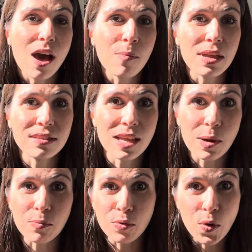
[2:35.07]

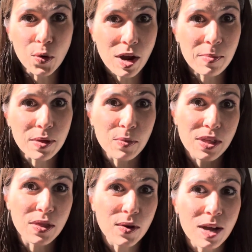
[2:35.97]
exam program and
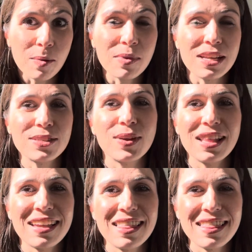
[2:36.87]
within their company. So I
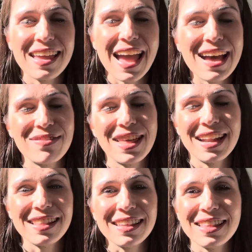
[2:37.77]
like that they have that.
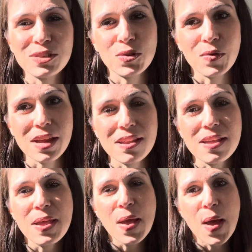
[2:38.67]
I think that's great.
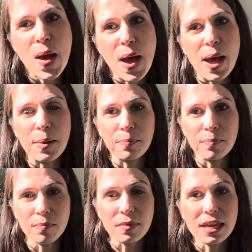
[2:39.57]

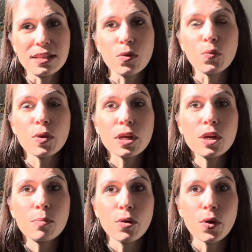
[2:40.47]
It's a really
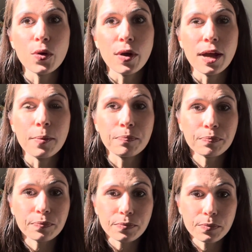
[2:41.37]
good program
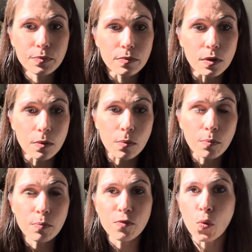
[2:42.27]

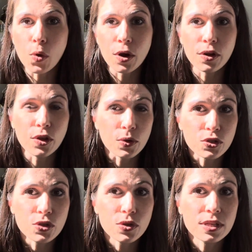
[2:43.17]
for
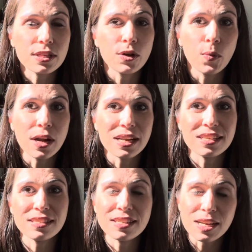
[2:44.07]
students that are wanting to
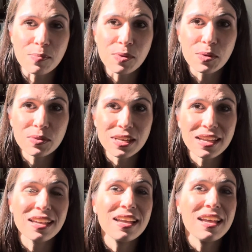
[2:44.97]
study
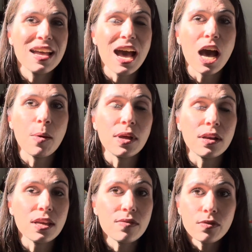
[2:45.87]
music,
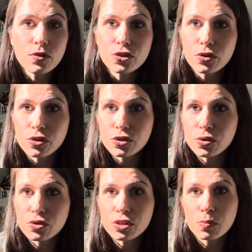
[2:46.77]
and even for students
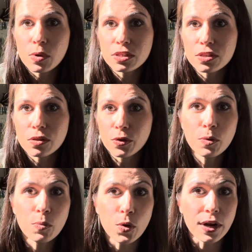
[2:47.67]
who just want to
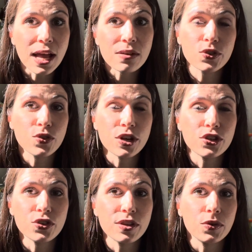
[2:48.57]
learn more and have
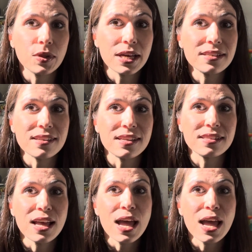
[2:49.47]
structure in their lessons.